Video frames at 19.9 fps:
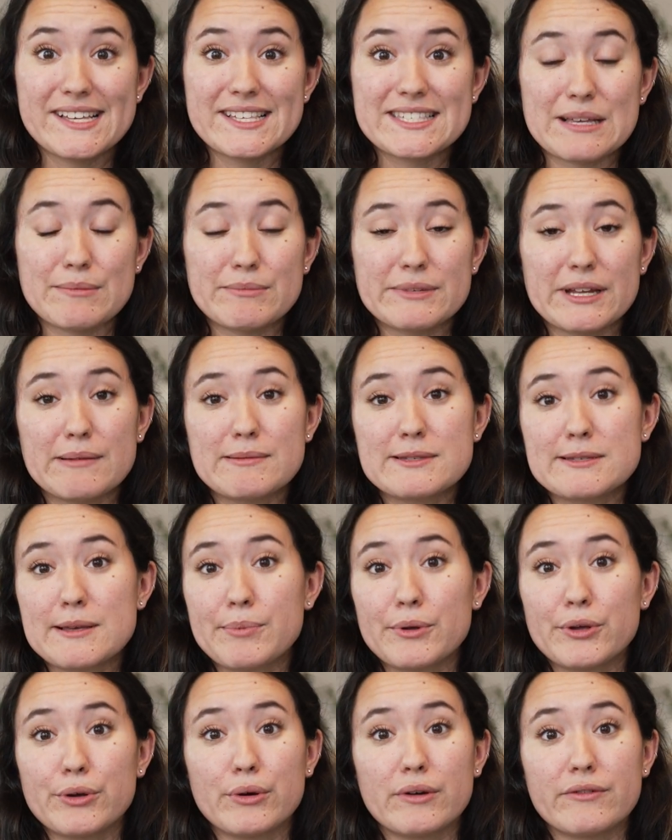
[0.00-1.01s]
sometimes
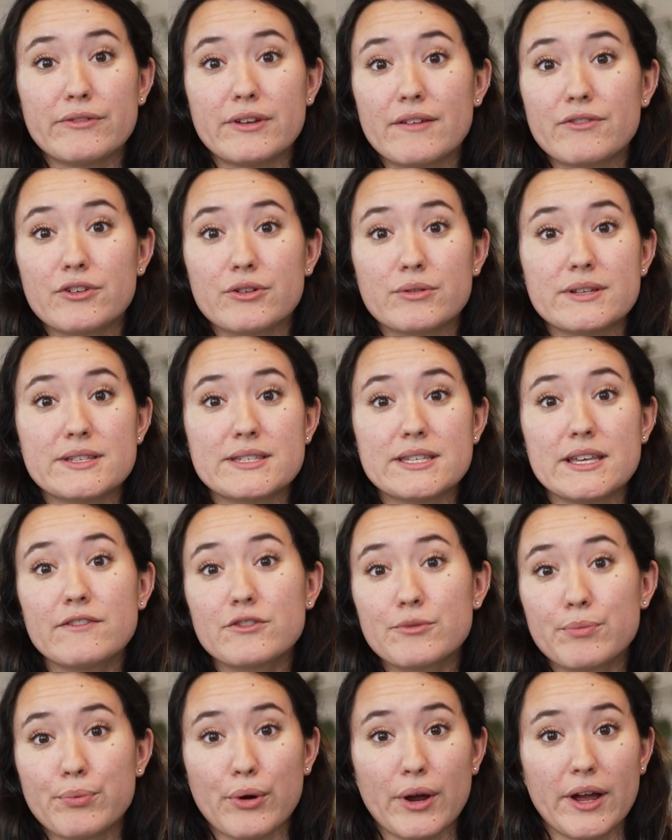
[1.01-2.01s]
people who have never
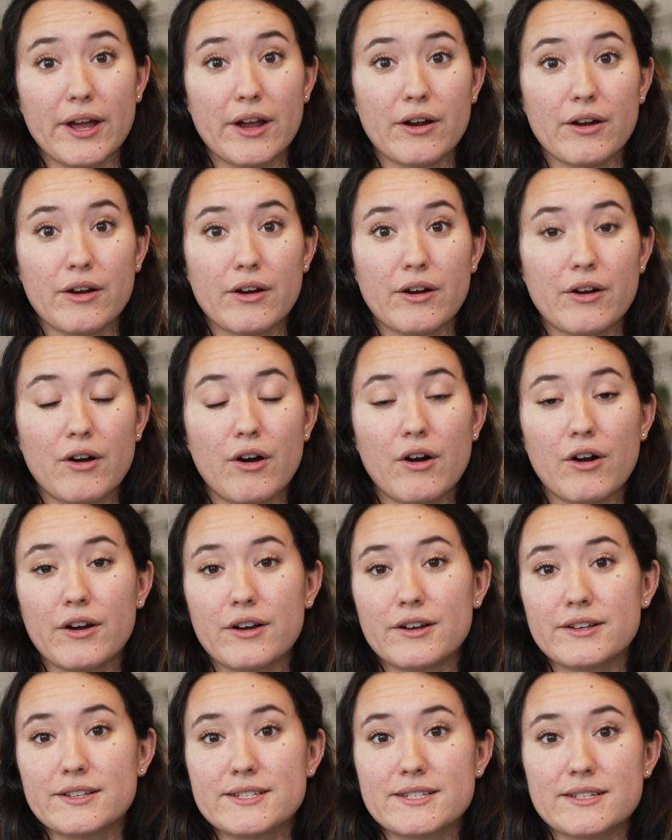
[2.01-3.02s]
received prayer or
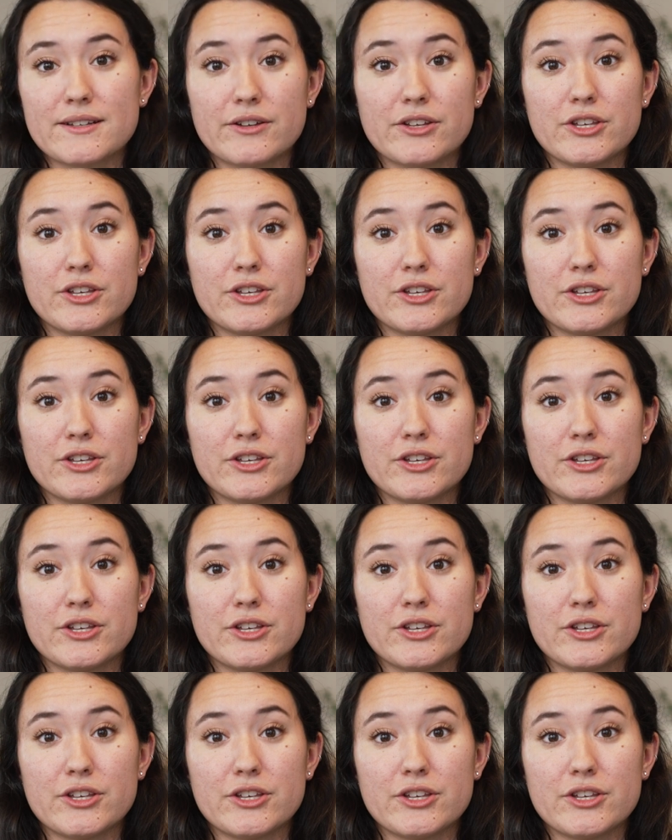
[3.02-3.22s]
aren't